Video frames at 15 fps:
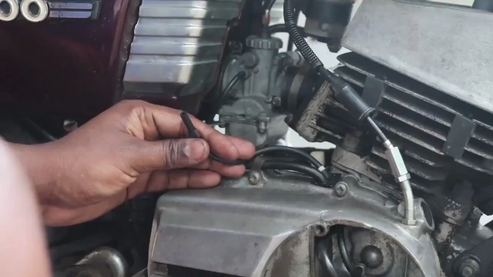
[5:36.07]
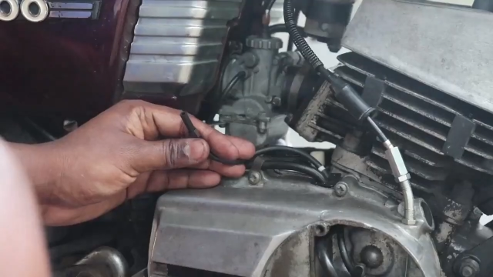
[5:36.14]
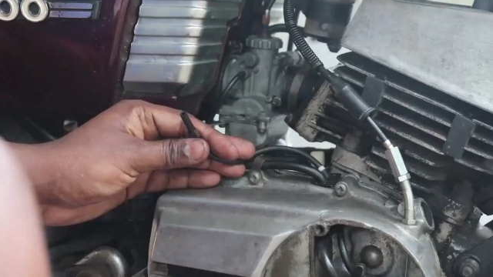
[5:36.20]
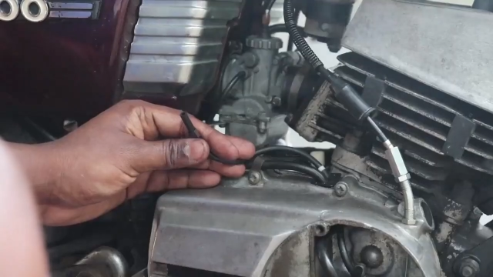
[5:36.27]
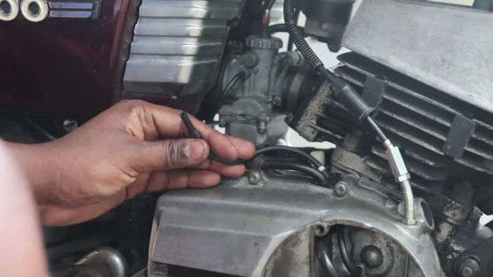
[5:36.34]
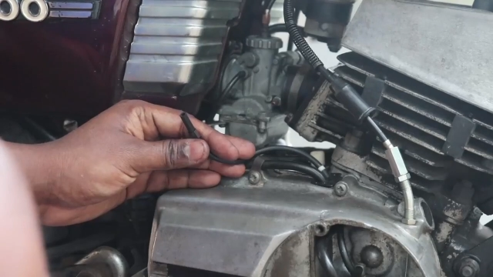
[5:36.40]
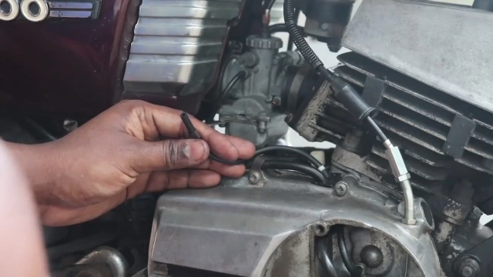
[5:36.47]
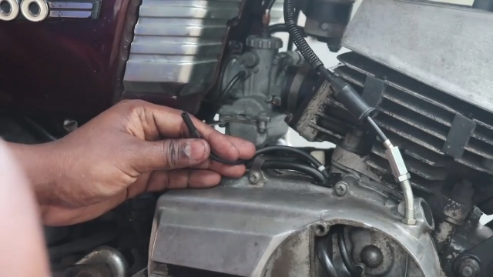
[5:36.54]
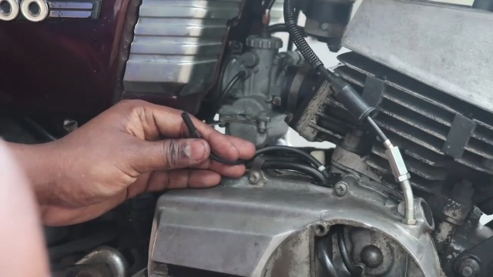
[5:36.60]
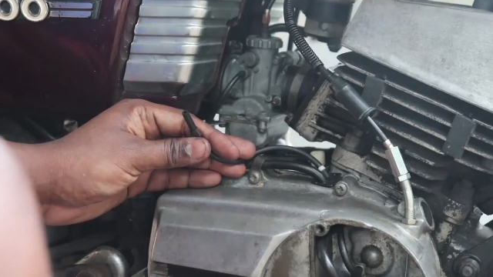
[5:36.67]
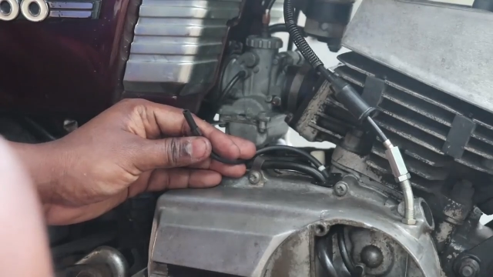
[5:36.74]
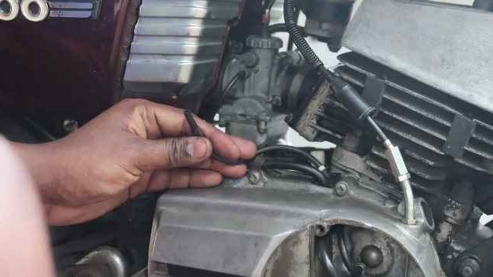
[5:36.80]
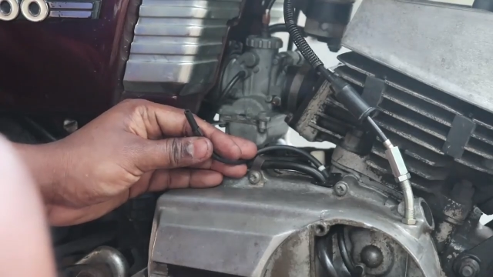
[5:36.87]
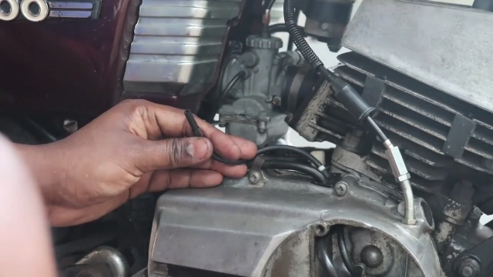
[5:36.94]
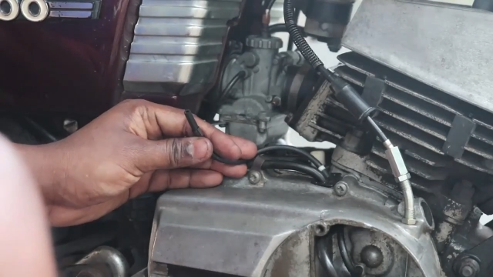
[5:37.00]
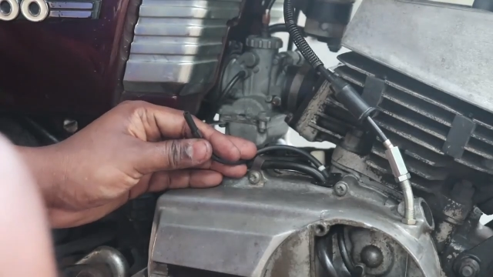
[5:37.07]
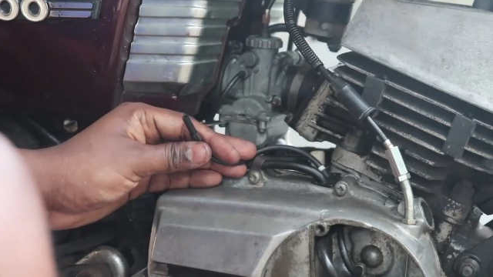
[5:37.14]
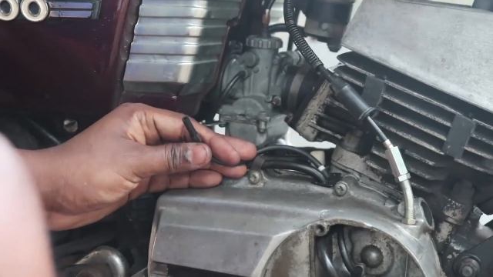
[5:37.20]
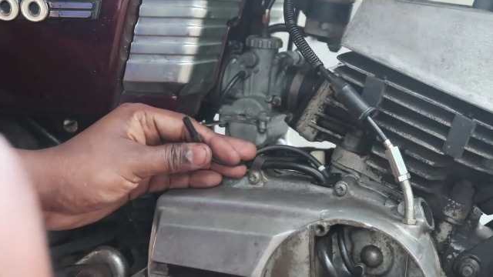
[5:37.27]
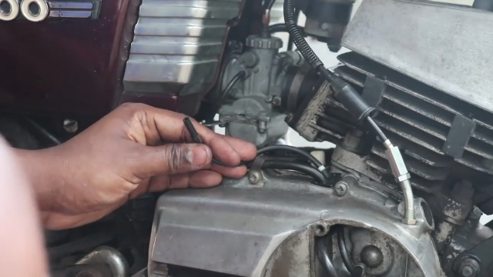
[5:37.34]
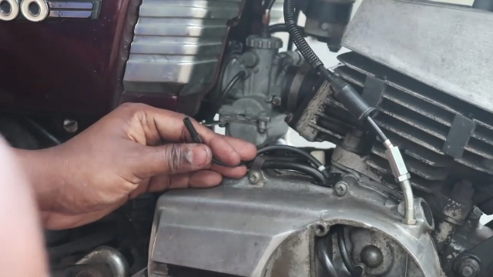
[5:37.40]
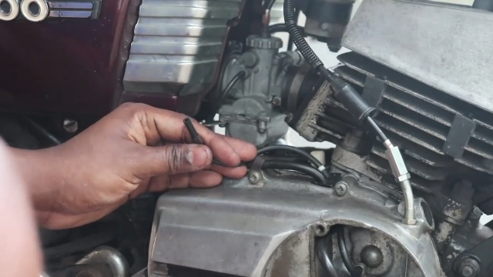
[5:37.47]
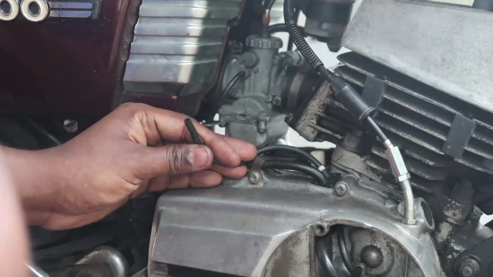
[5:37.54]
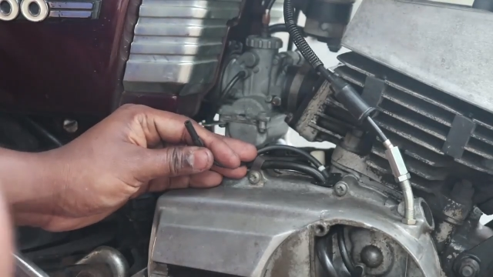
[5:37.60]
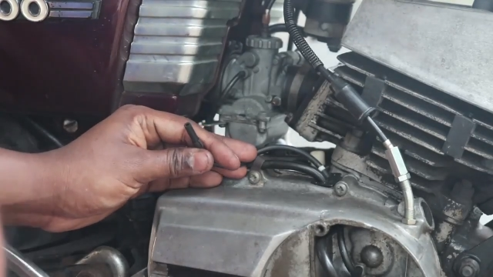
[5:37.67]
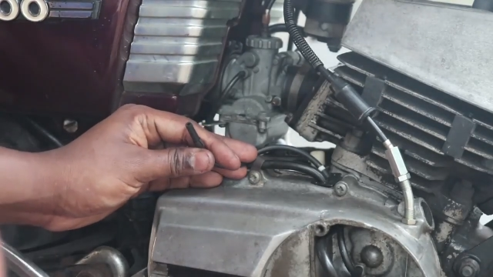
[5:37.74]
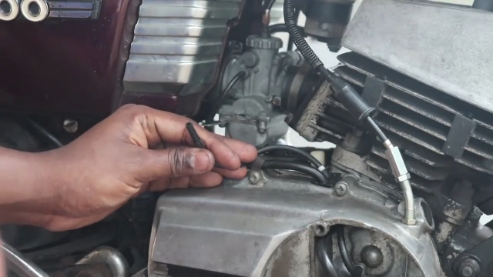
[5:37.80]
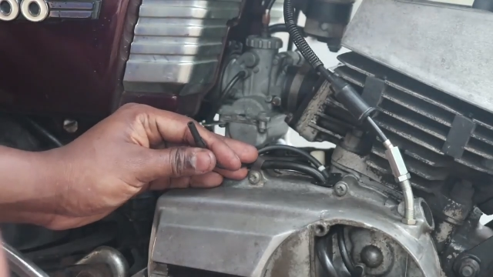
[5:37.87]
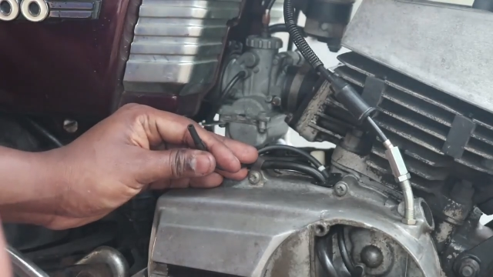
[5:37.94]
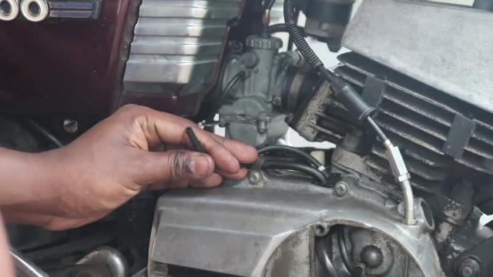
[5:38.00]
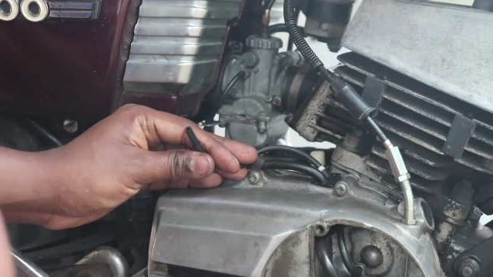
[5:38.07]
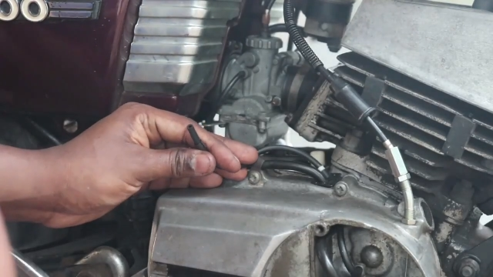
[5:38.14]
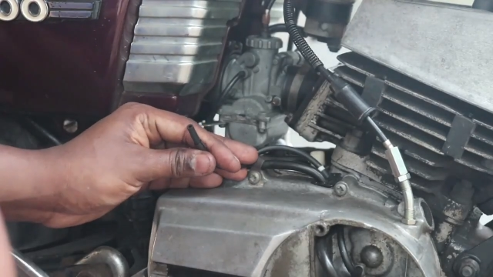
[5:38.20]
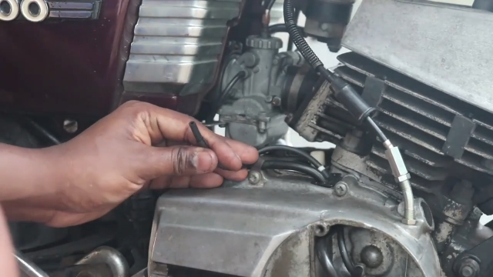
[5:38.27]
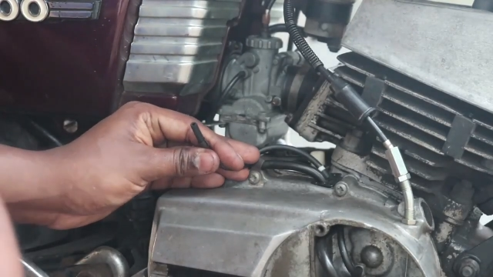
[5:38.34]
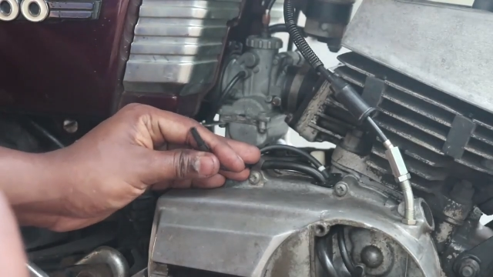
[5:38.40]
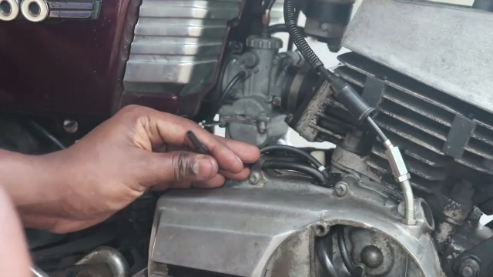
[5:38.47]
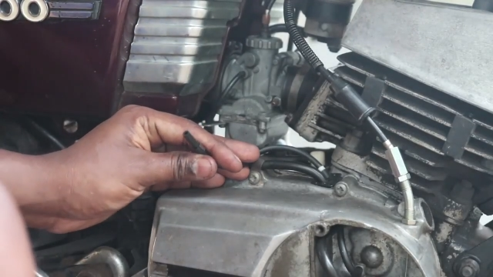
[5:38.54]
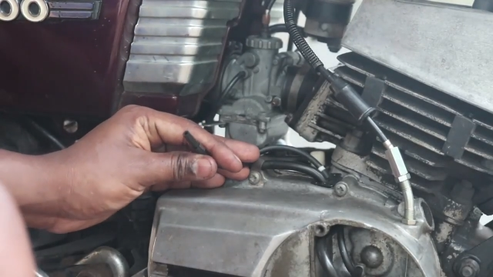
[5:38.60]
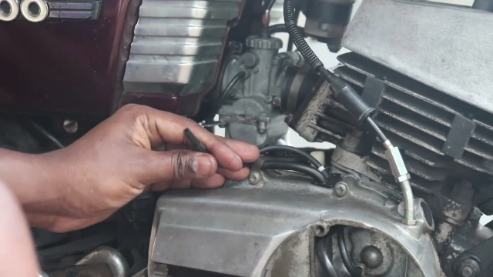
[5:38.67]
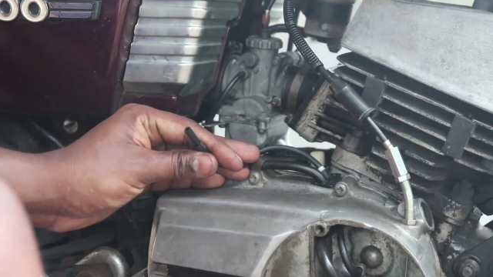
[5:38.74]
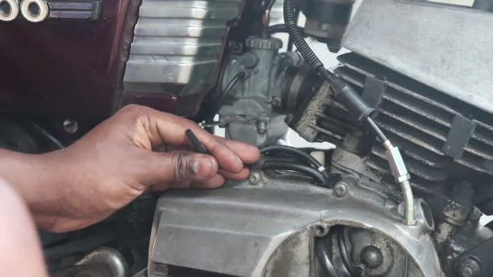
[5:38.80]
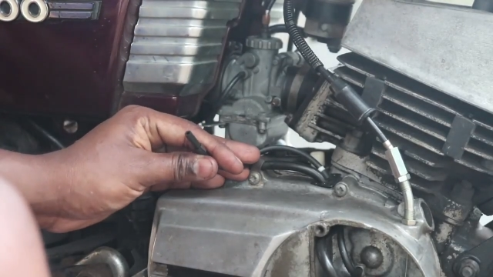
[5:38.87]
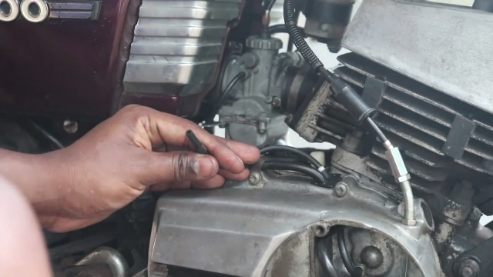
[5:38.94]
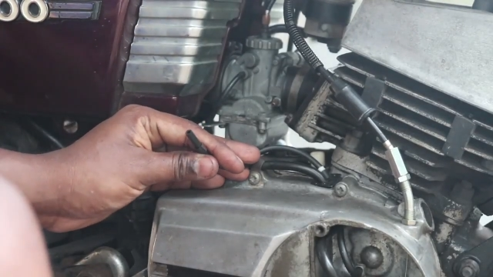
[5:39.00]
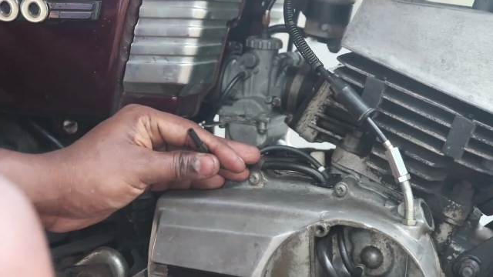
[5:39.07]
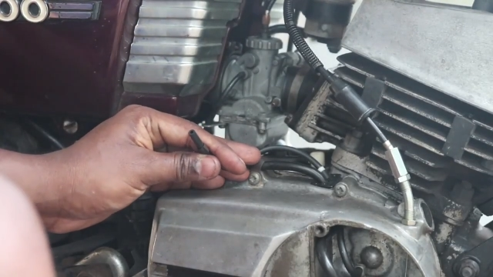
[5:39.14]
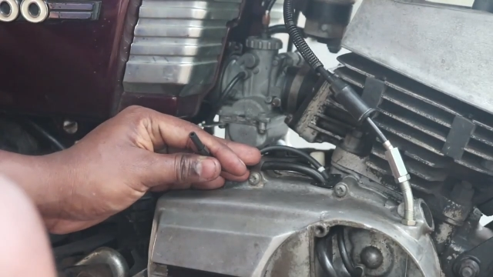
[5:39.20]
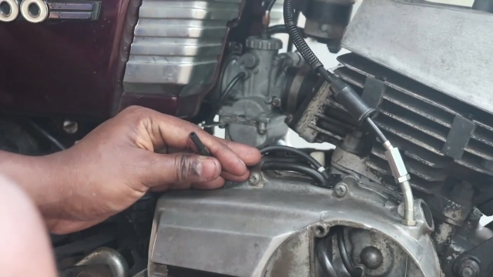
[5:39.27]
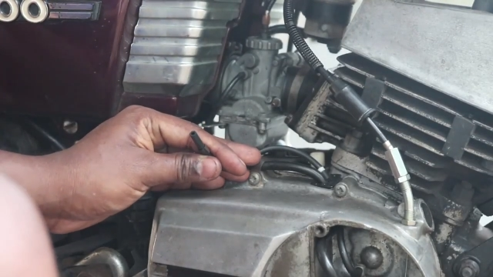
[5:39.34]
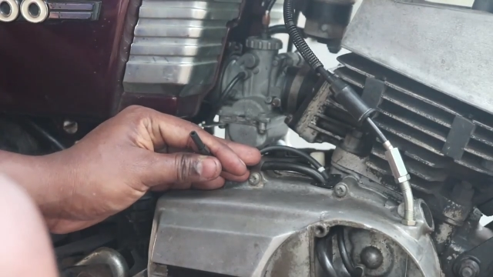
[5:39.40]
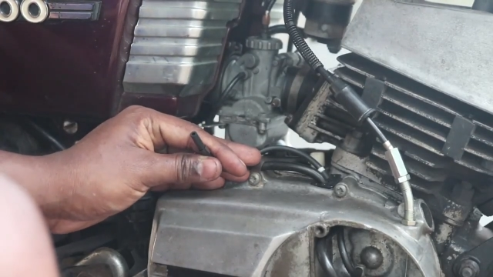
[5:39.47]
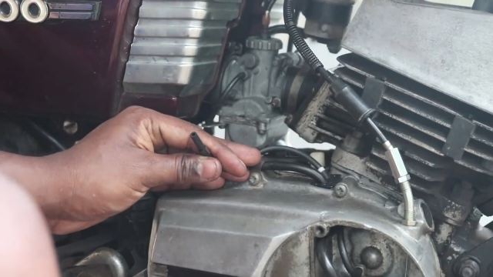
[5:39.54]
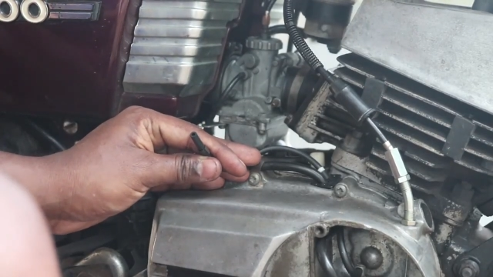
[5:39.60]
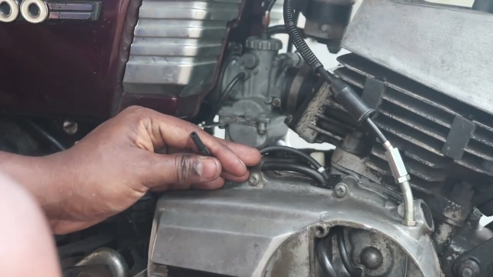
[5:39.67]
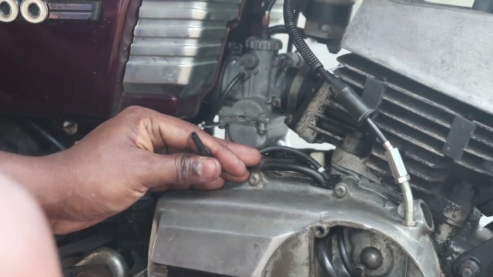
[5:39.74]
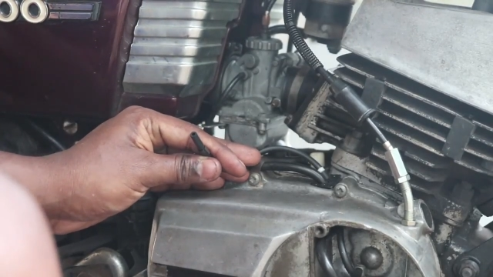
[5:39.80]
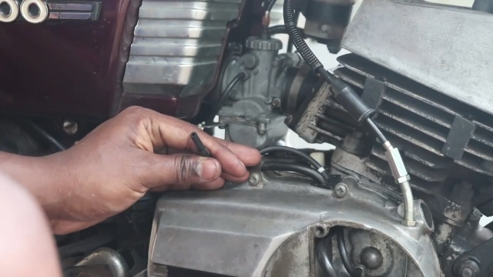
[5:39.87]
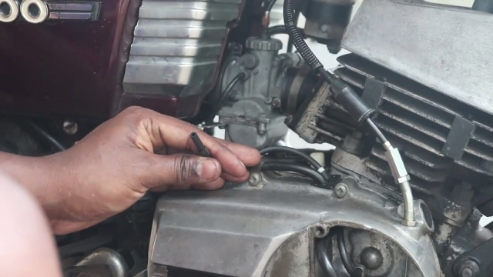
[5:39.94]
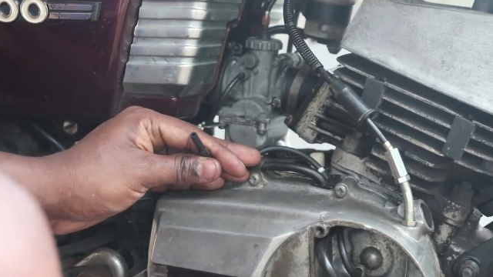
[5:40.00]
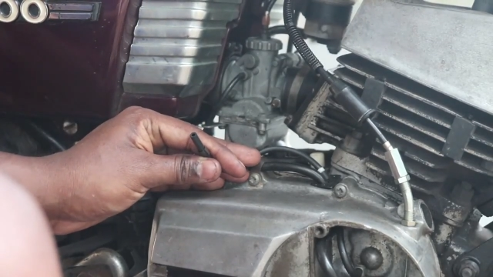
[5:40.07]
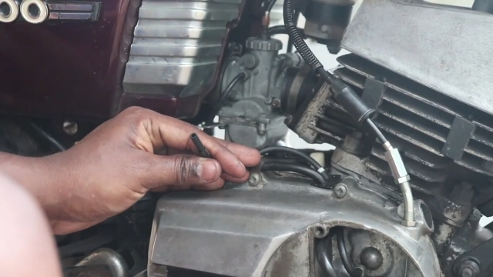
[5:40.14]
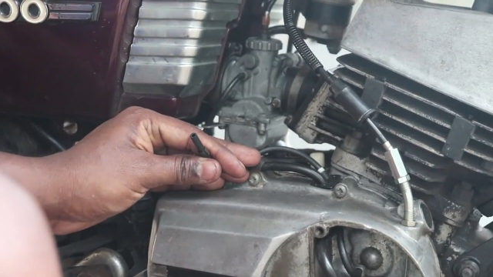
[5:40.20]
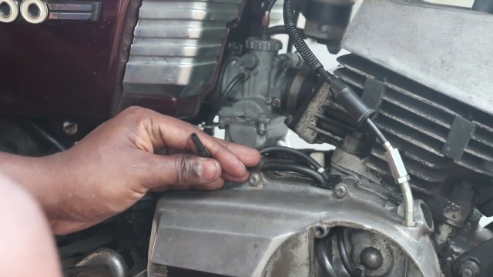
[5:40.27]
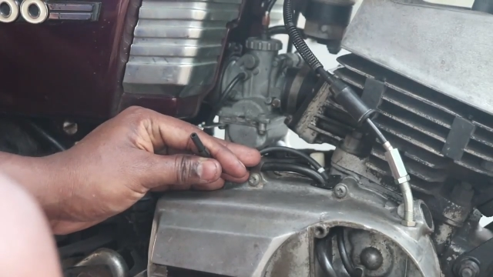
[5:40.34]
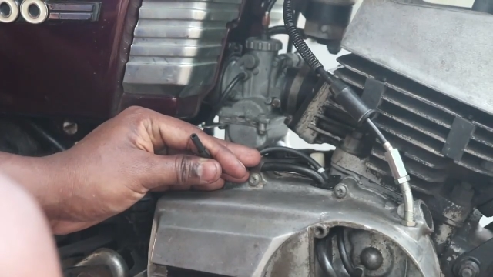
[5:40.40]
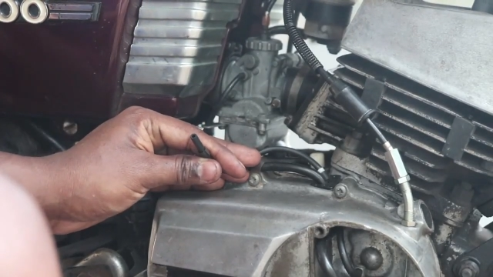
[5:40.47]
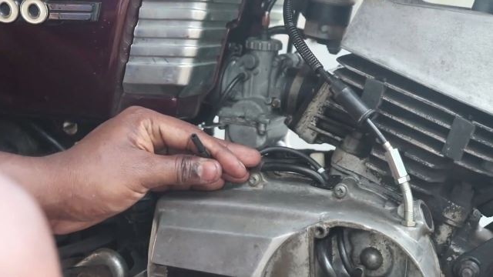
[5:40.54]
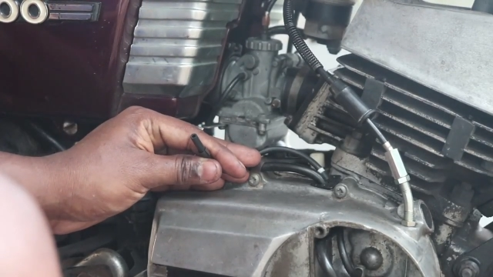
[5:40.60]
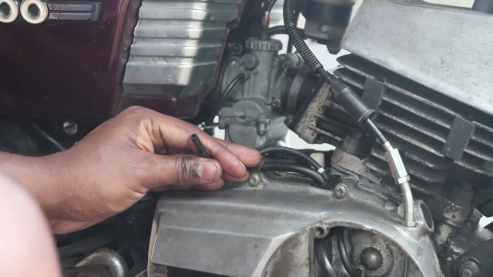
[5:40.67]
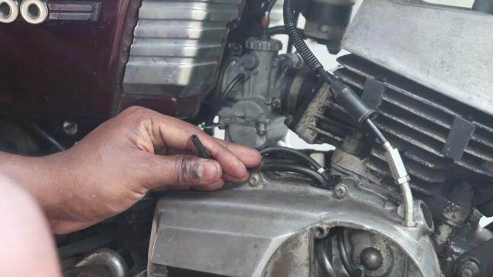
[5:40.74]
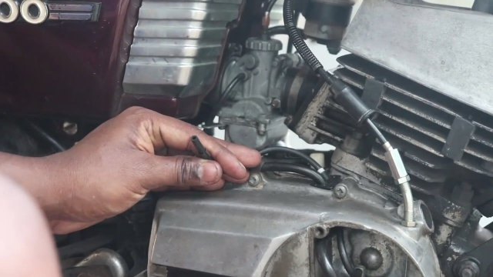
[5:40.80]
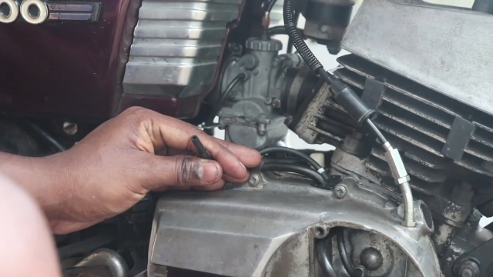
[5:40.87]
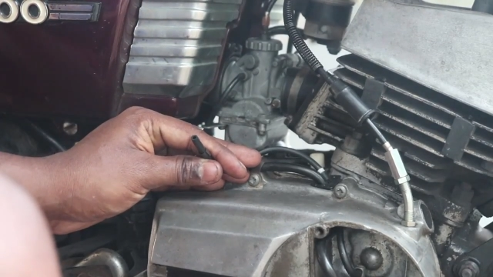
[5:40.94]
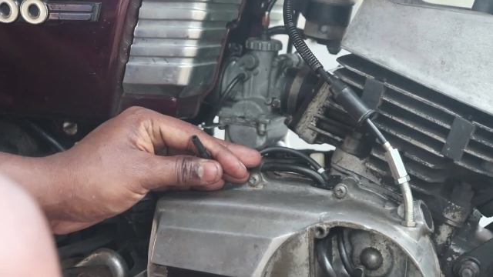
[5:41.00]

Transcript: [unreadable: no face in view]